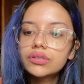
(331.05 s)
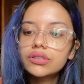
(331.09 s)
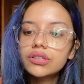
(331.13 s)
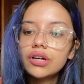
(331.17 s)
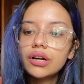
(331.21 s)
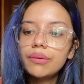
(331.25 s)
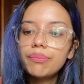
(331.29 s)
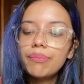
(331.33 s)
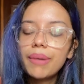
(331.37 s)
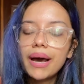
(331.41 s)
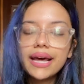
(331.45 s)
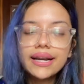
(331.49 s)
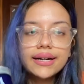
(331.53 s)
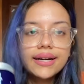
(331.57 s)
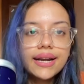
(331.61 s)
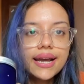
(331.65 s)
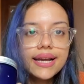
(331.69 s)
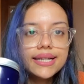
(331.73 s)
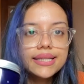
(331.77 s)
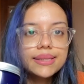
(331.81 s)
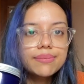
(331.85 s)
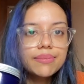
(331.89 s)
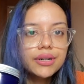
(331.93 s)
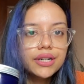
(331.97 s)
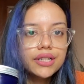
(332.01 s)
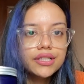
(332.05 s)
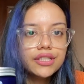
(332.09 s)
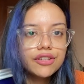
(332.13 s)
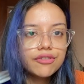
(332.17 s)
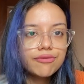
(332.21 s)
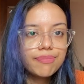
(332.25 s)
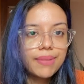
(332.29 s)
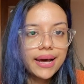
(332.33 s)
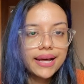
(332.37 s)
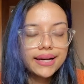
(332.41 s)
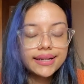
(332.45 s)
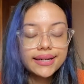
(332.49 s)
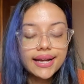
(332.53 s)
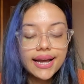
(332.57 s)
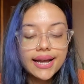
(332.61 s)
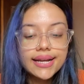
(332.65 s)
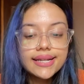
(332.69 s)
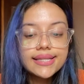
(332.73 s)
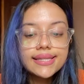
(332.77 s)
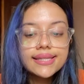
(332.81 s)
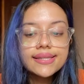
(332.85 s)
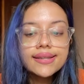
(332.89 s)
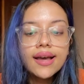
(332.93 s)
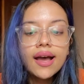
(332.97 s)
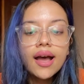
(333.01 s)
called Paradise, Birds of
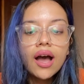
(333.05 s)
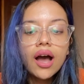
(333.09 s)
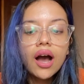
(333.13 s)
Paradise,